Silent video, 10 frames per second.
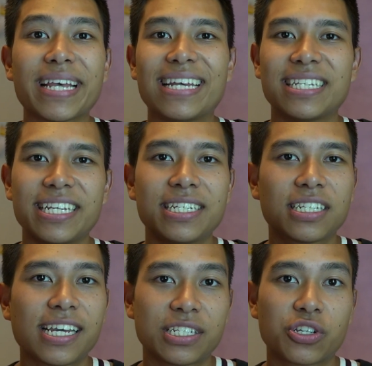as
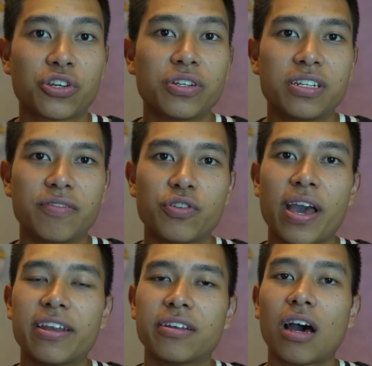easily as you could if you
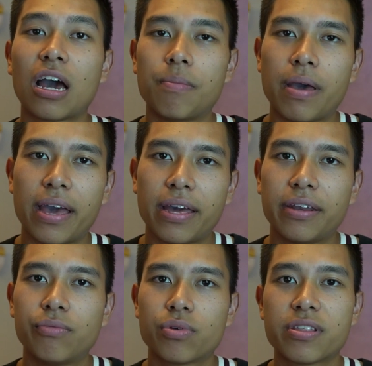had an
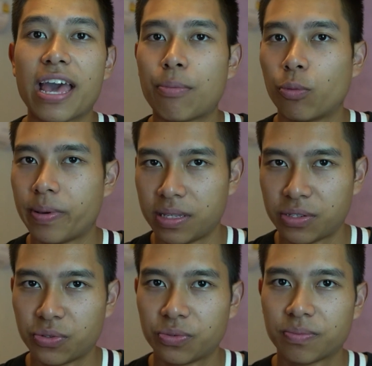iPad with the Apple
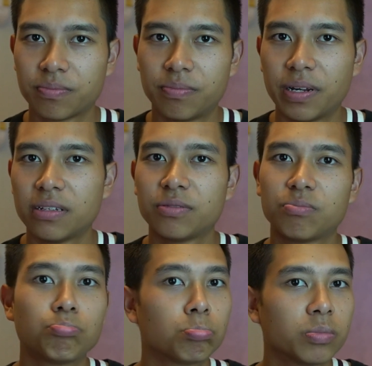Pencil. But
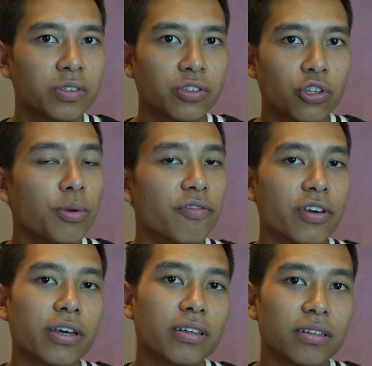to be
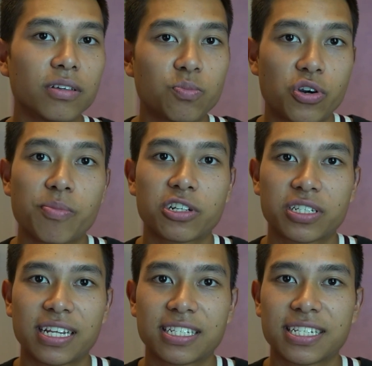fair, it pretty much
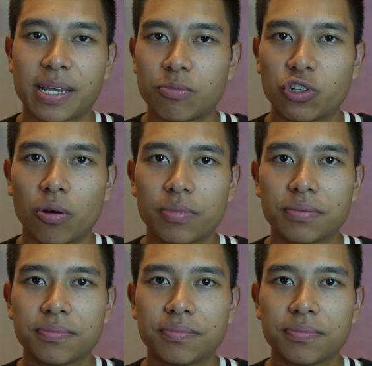does the same job.